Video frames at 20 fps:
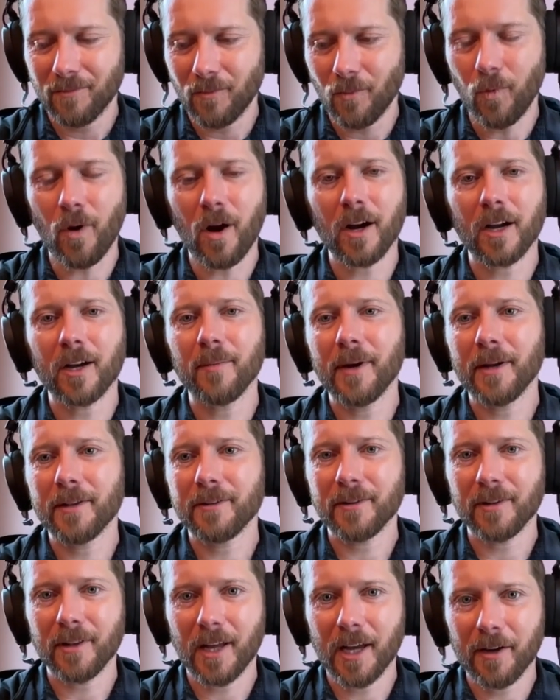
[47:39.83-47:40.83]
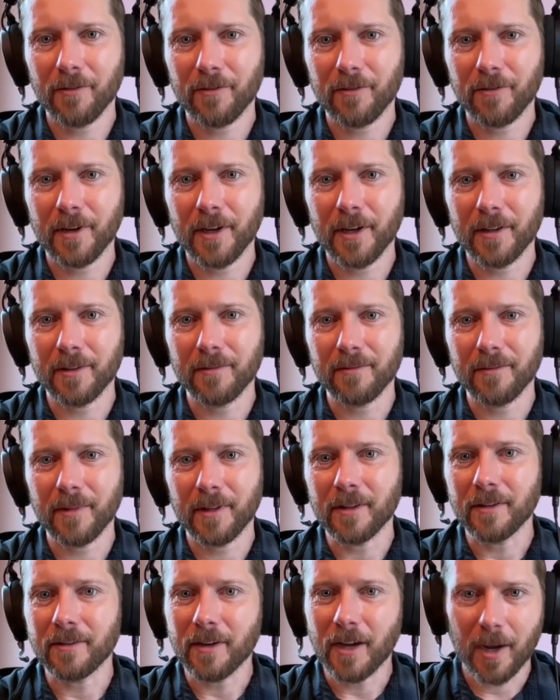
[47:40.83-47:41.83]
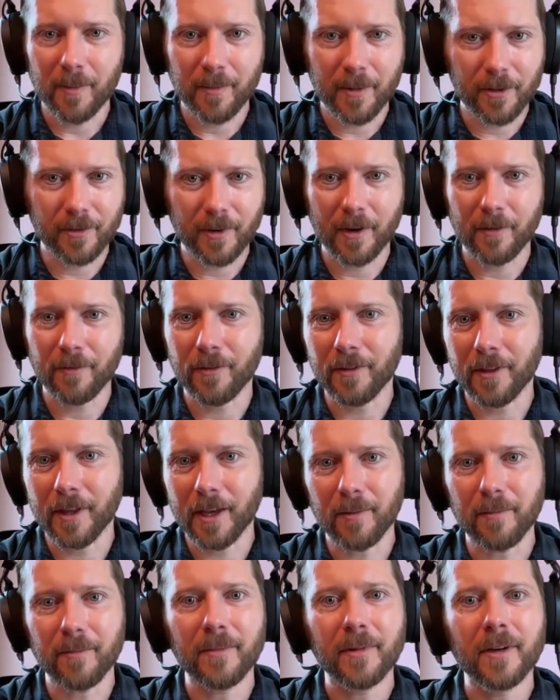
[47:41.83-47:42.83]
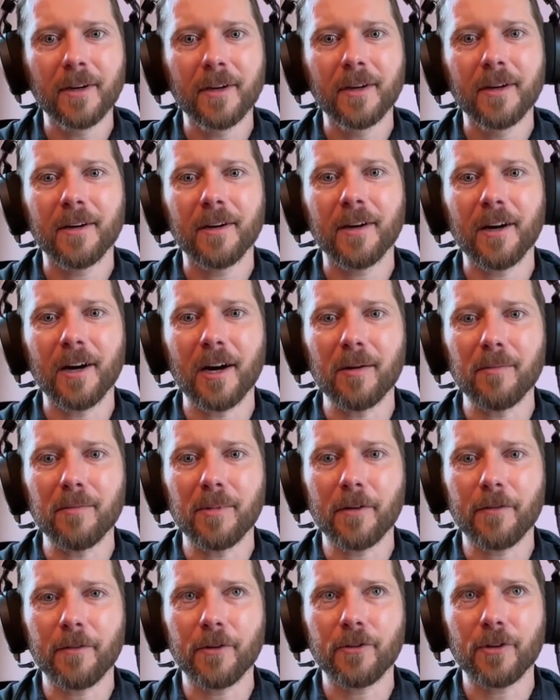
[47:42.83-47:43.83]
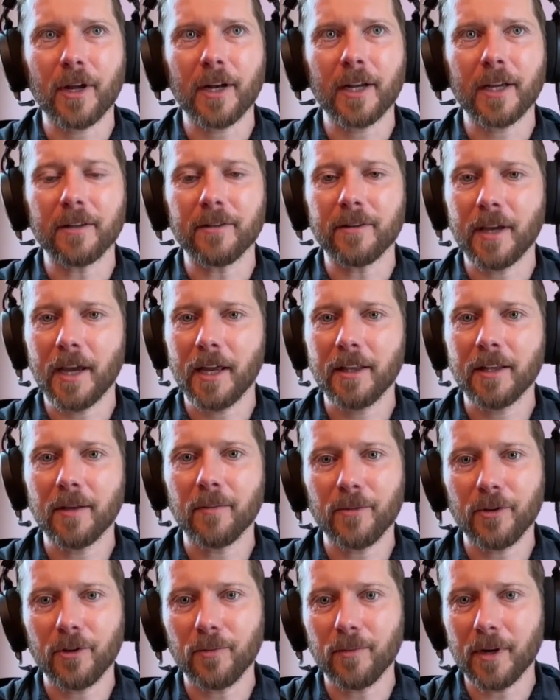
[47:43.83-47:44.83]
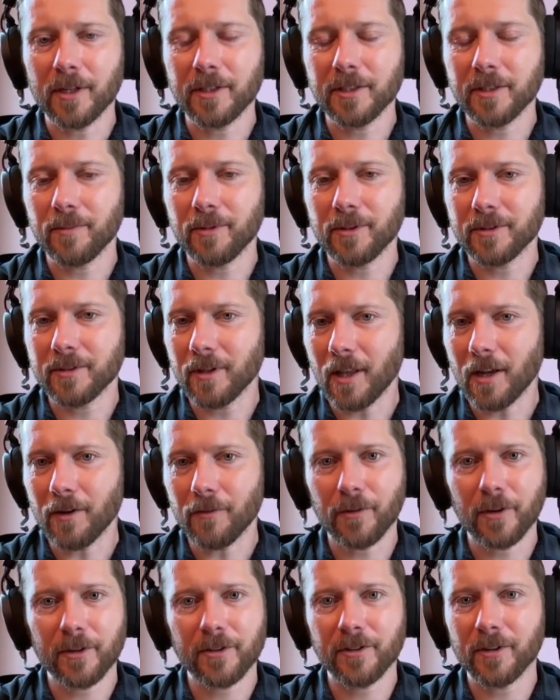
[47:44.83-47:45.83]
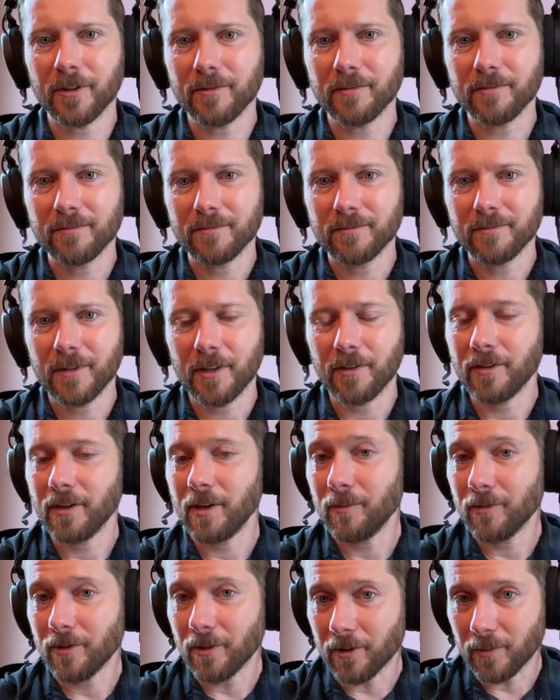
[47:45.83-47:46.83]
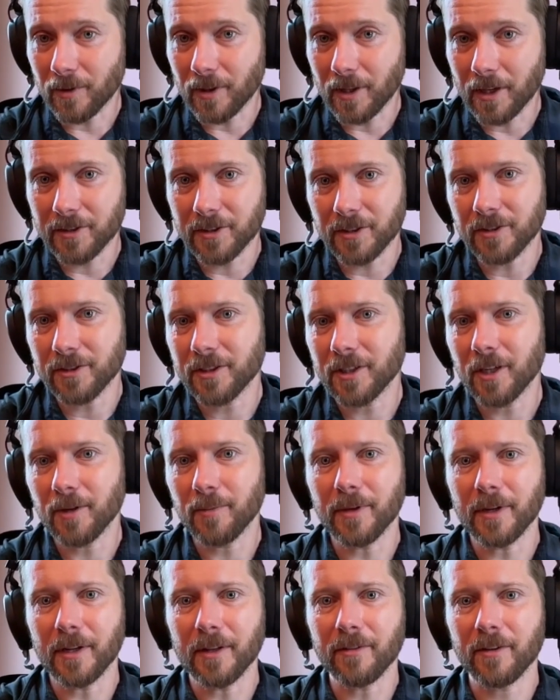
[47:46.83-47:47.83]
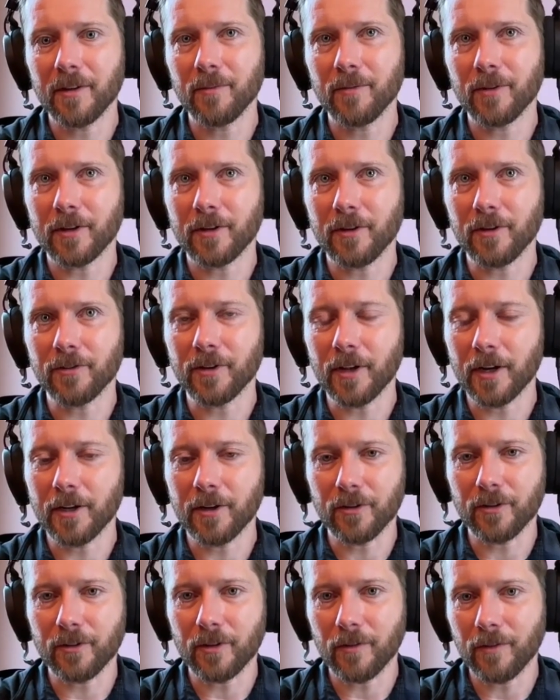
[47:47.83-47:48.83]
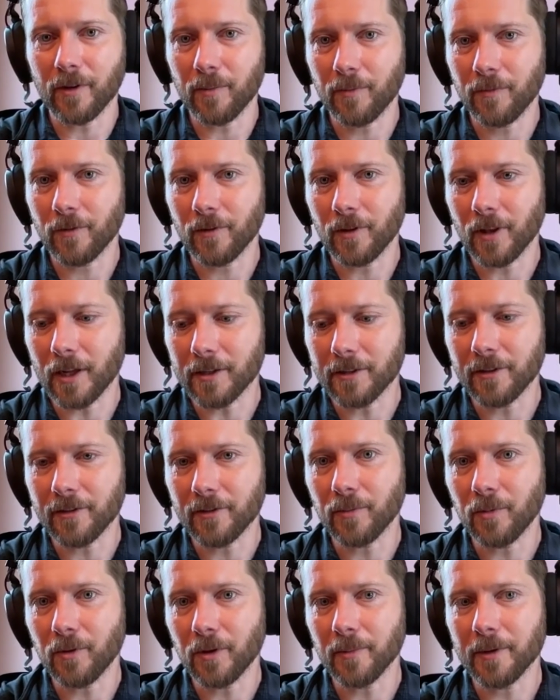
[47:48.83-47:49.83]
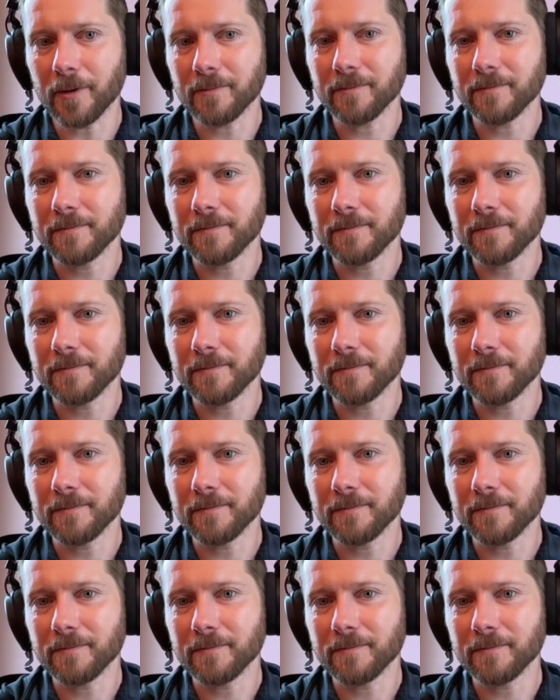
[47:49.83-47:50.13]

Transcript: walk about their life in the time that's right for them. But if you try to contain them too much, it puts a lot of friction, it seems, on the relationship, and it seems like you're setting yourself up for a lot of disappointment.